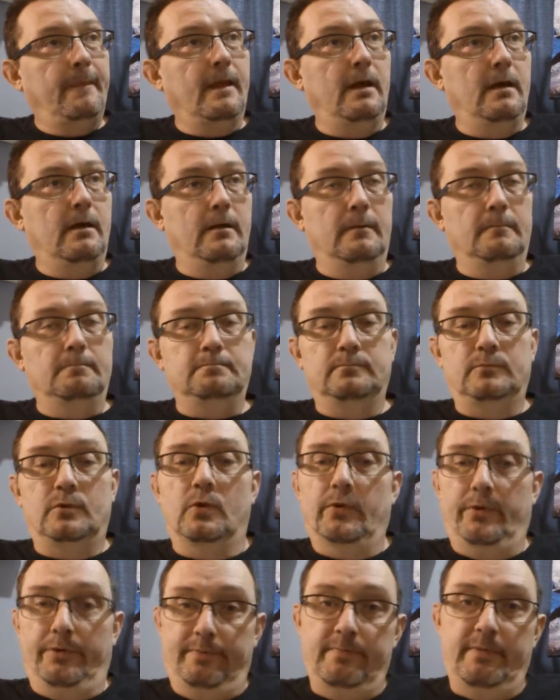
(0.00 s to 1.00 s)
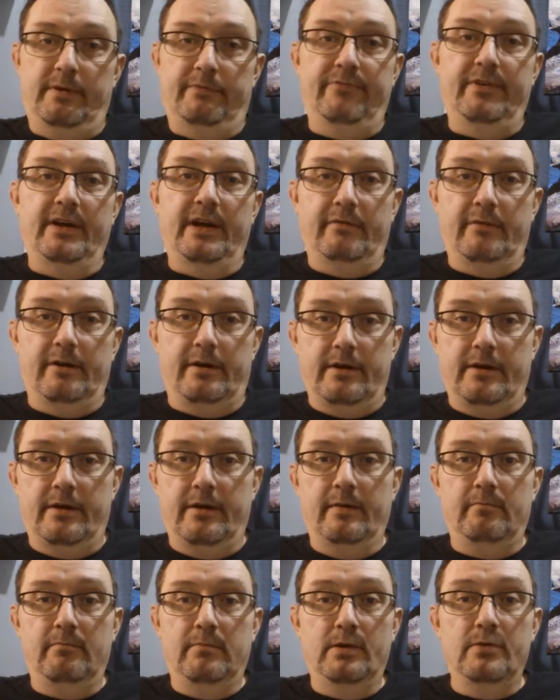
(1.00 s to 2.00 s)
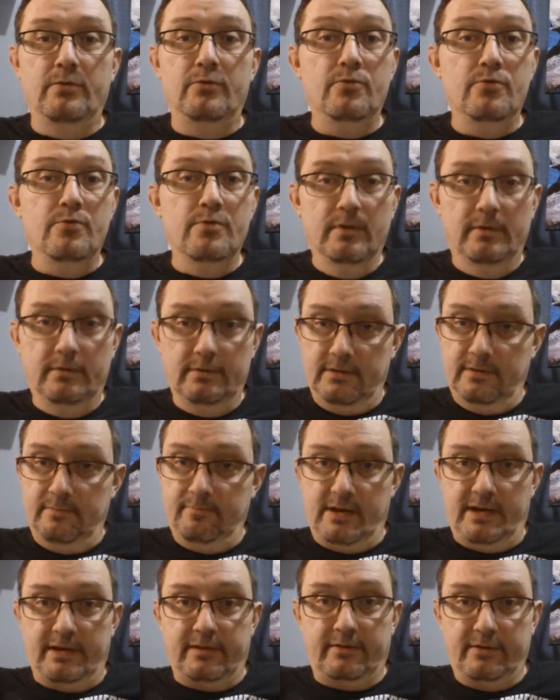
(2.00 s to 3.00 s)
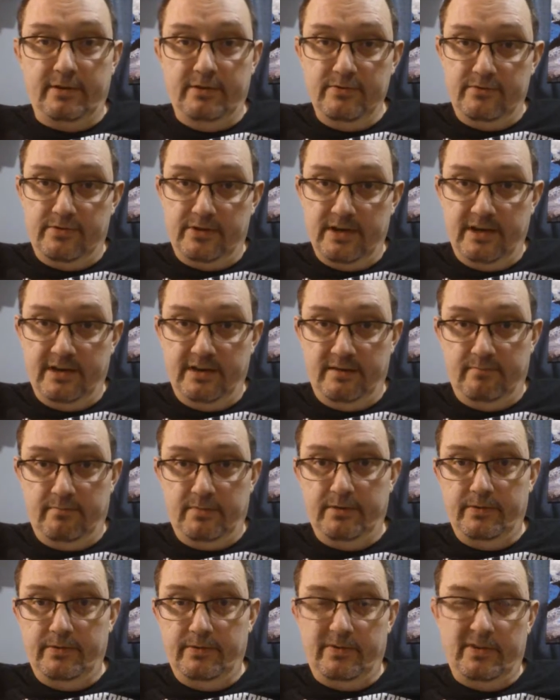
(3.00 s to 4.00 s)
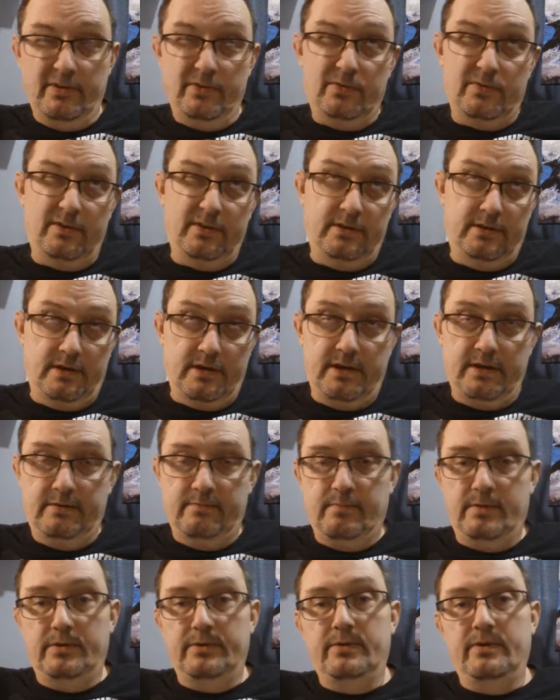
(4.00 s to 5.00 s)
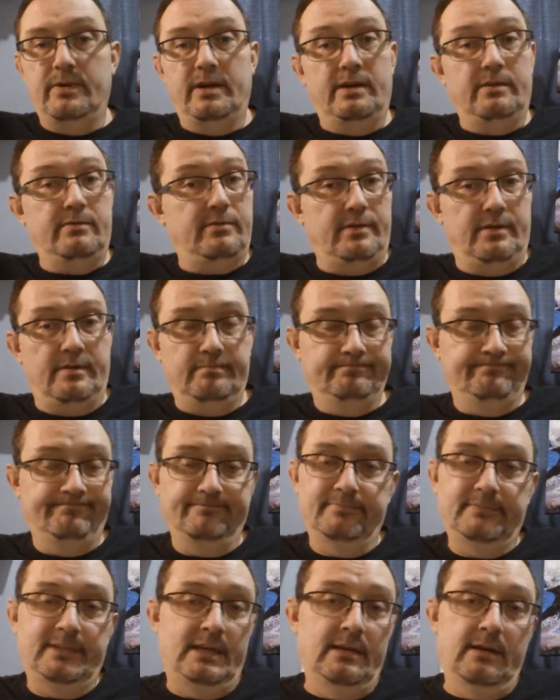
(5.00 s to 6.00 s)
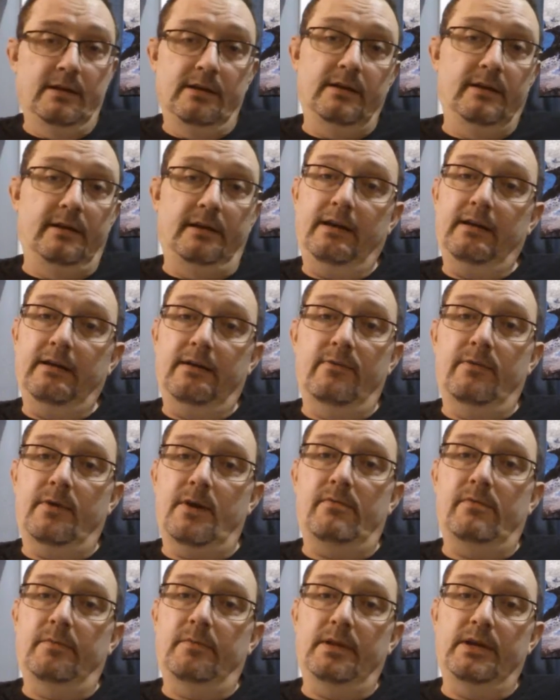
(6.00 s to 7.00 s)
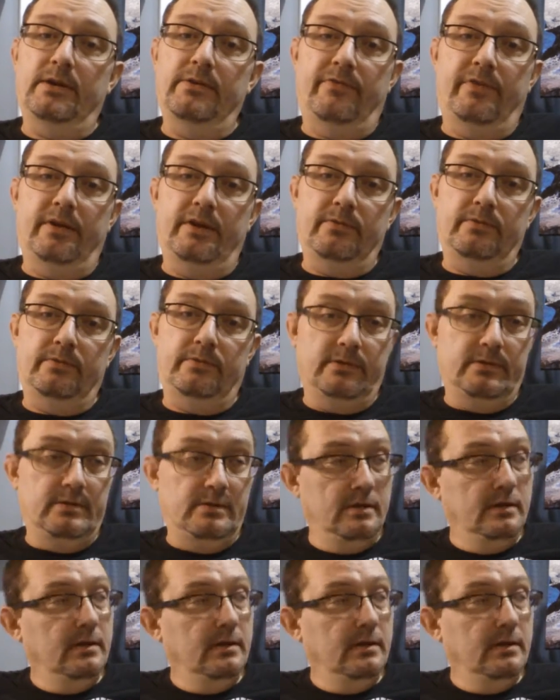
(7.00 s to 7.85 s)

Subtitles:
Of course, my favorite color, blue. About 2 shades of blue, 3 shades of blue in it. So can't go wrong with blue, folks.